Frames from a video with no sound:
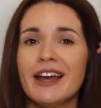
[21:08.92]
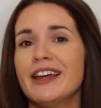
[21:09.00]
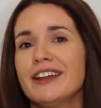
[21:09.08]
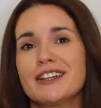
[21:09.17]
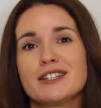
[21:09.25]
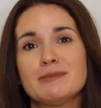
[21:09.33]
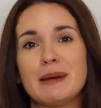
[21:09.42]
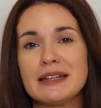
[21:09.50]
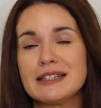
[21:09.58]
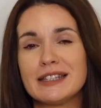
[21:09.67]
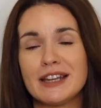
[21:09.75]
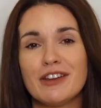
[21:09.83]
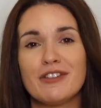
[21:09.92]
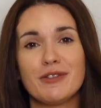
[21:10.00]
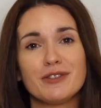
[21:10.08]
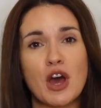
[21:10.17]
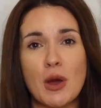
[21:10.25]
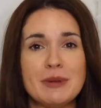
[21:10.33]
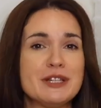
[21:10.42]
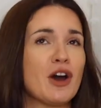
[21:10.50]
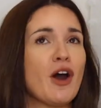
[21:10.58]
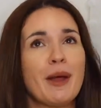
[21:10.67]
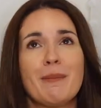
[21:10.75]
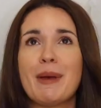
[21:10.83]
an expensive tummy
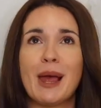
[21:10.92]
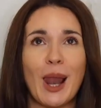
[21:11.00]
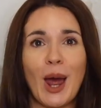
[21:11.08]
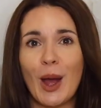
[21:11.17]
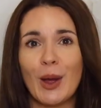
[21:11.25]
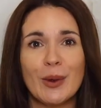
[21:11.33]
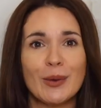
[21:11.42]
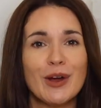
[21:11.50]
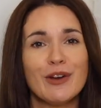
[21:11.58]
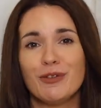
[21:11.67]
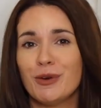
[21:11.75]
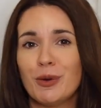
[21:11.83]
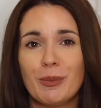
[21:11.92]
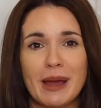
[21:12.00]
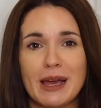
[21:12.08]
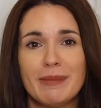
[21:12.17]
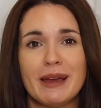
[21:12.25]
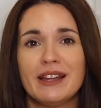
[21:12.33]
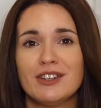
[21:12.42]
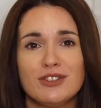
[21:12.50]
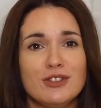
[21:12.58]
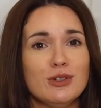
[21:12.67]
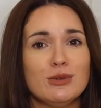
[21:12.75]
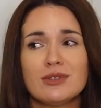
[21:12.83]
time pillow for your baby.
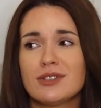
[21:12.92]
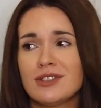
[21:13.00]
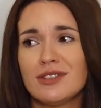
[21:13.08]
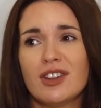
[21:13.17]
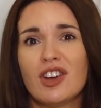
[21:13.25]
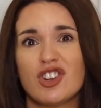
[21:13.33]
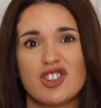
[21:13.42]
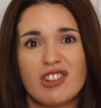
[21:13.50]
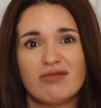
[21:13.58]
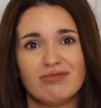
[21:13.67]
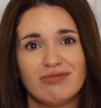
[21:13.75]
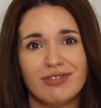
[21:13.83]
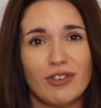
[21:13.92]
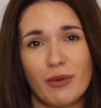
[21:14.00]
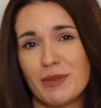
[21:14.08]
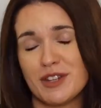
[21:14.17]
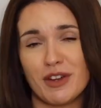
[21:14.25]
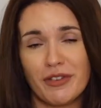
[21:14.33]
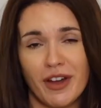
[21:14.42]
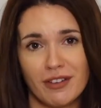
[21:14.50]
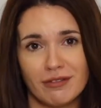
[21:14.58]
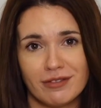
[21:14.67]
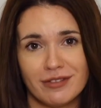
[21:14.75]
Just use the cushion from the sofa.